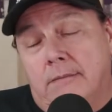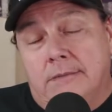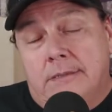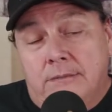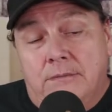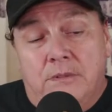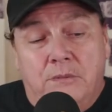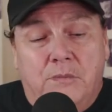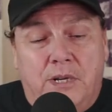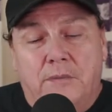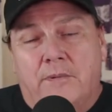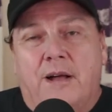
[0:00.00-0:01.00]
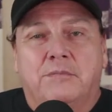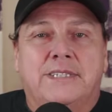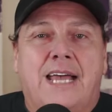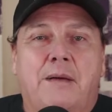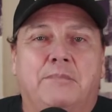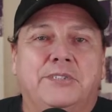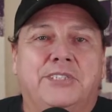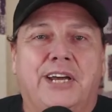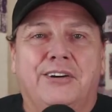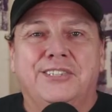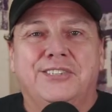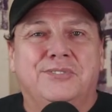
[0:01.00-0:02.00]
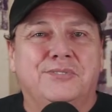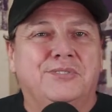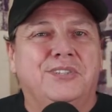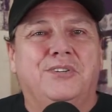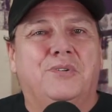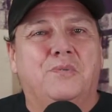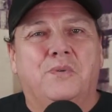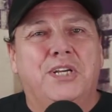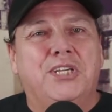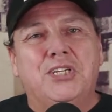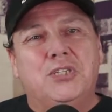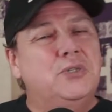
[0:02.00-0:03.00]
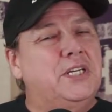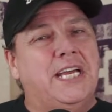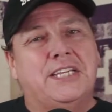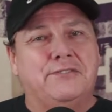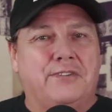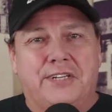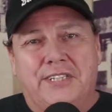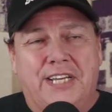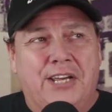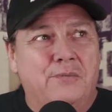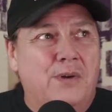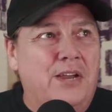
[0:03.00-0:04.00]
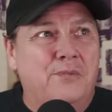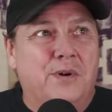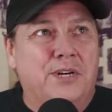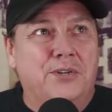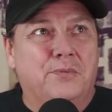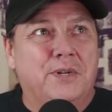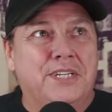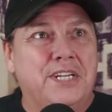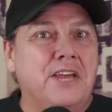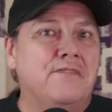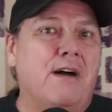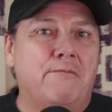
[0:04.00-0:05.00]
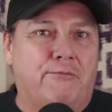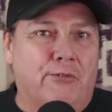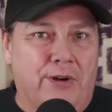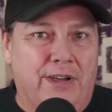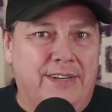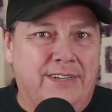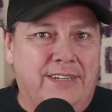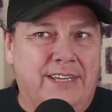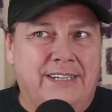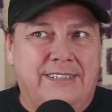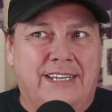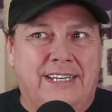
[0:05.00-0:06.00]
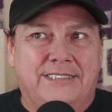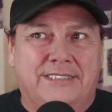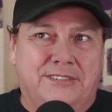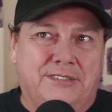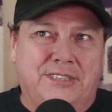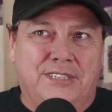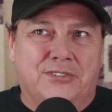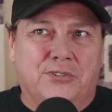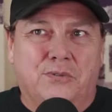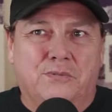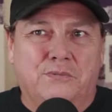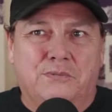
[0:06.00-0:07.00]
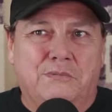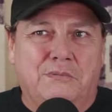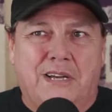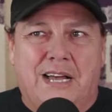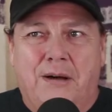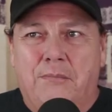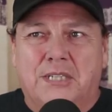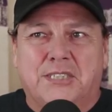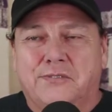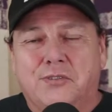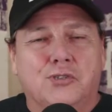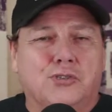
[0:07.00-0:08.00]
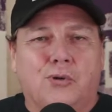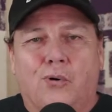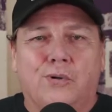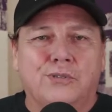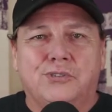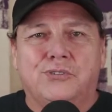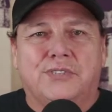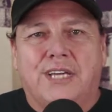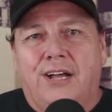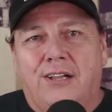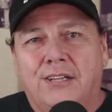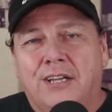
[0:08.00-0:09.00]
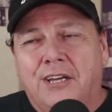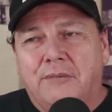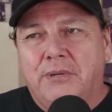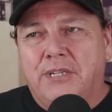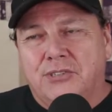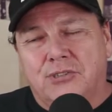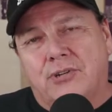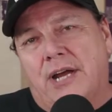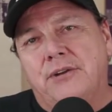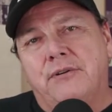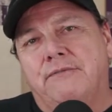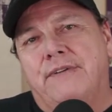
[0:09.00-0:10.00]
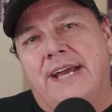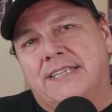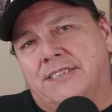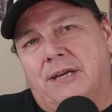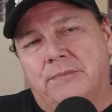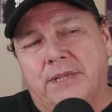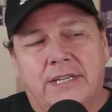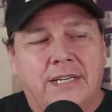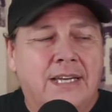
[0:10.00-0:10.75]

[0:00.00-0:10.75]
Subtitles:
one of the problems that happens there is, you know, what are you going to do to get the funding, and what are you willing to give up for it? And you know, so how much of your soul do you sell because you're trying to advance something?